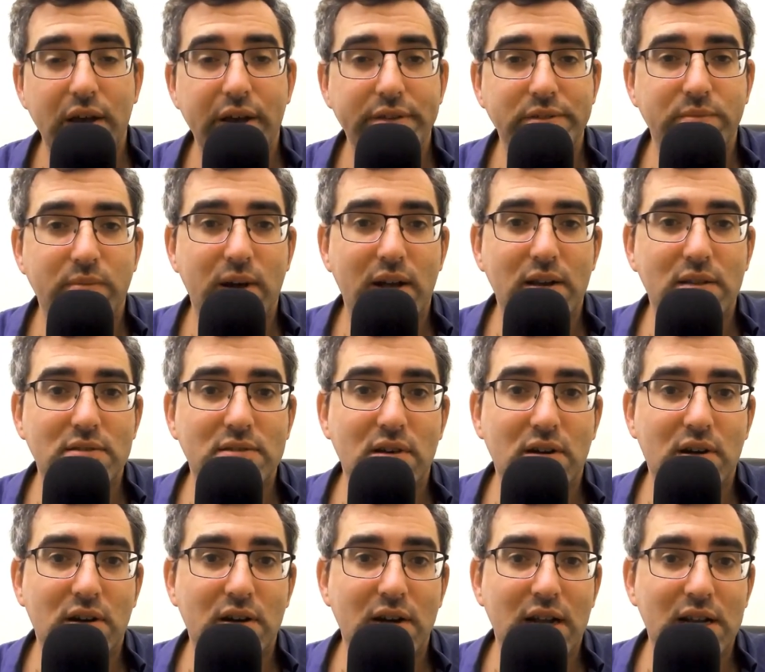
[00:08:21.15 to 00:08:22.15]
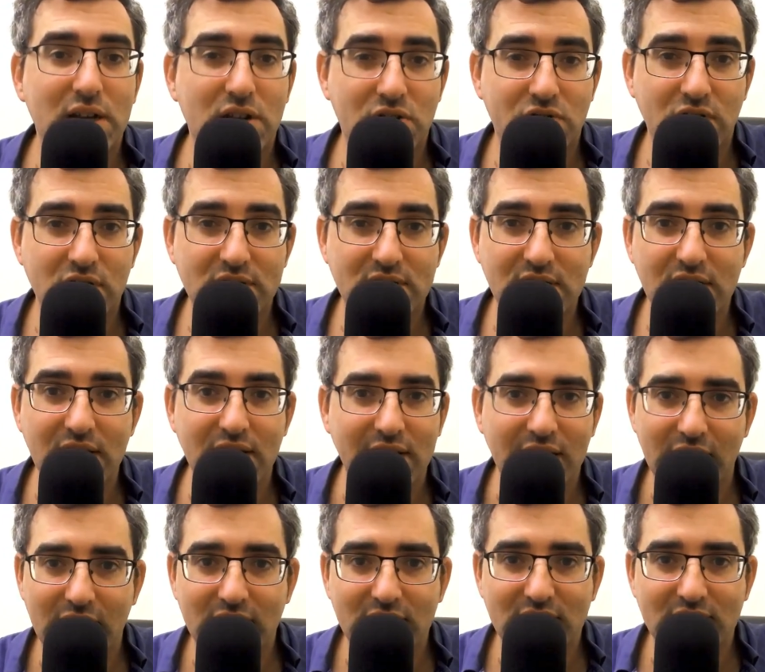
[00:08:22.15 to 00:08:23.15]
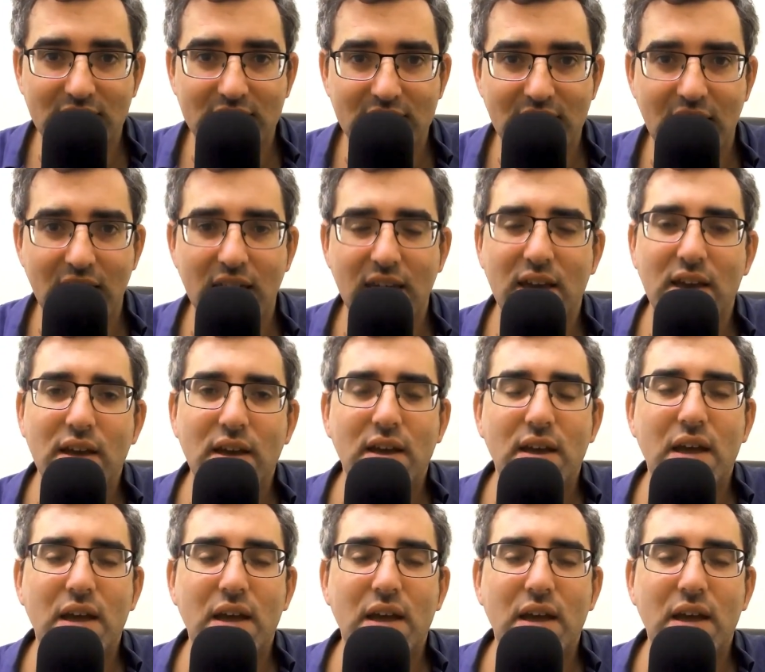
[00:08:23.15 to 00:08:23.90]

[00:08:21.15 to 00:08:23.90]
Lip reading: as well as our electricity, needless to say.